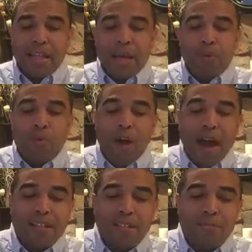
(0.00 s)
They will
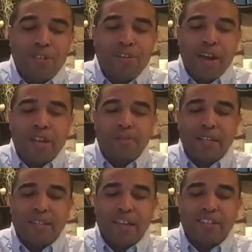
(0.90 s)
rise to meet your
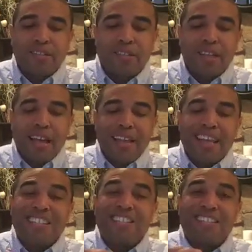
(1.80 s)
expectations.
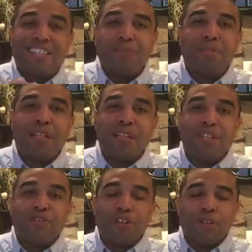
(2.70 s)
They just simply
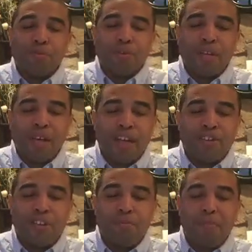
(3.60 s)
need your
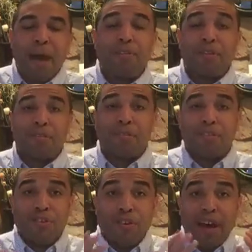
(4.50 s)
communication about
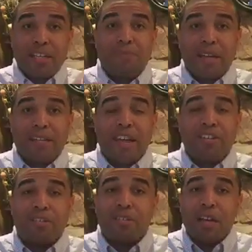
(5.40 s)
your
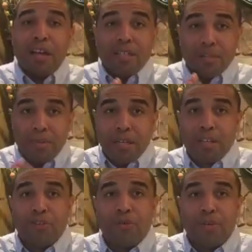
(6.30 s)
expectations to be
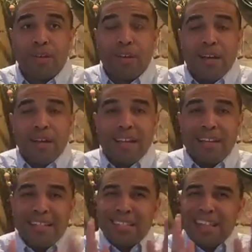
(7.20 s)
congruent. They
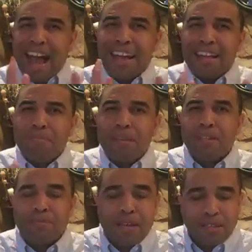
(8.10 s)
need to not get
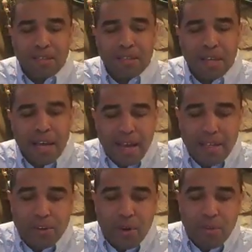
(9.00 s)
mixed messages. And
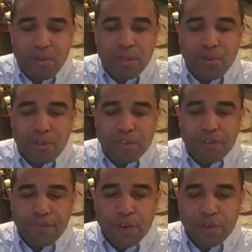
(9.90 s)
so I really want you
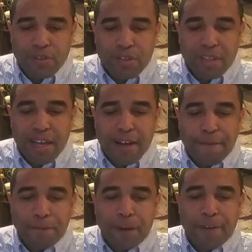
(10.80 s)
to focus on that,
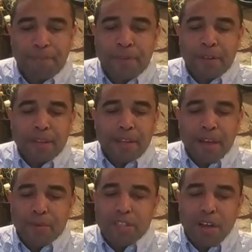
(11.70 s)
right?
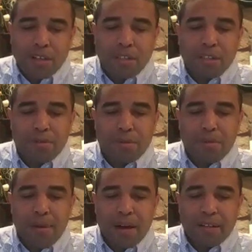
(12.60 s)
And we talked a little bit
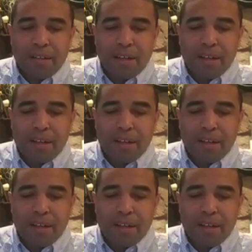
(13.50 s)
about it,